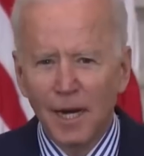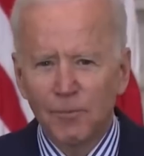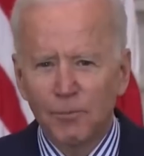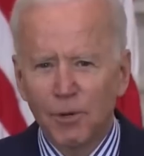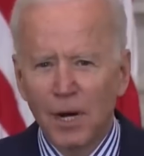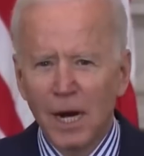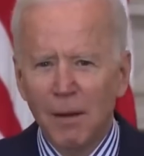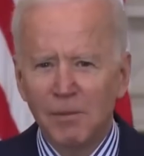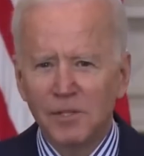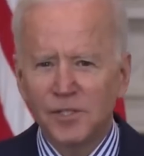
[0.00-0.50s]
in
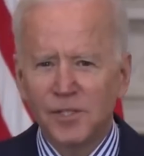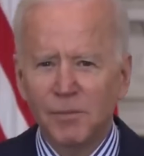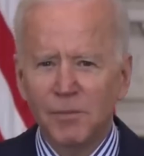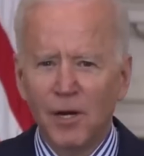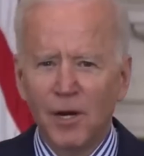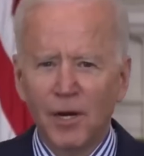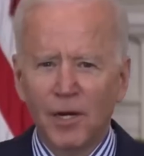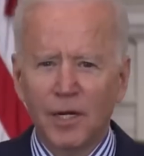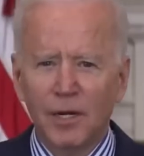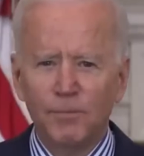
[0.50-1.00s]
the
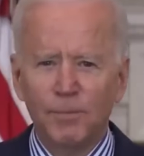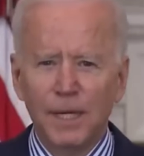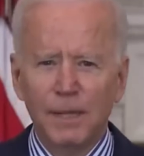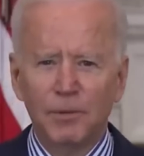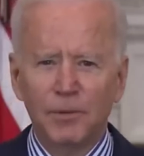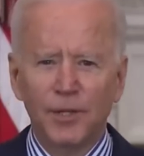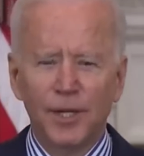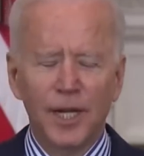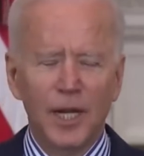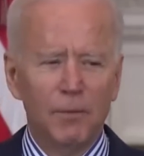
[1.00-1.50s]
worksheets
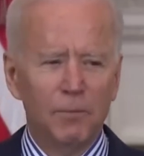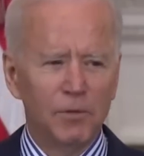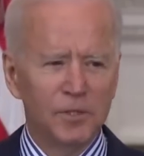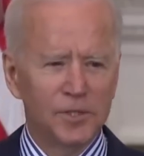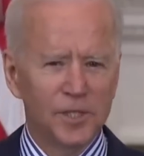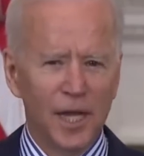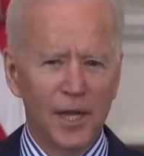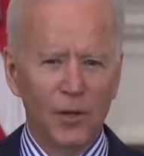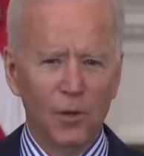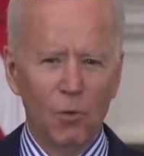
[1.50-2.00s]

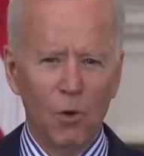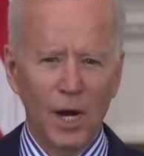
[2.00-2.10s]
is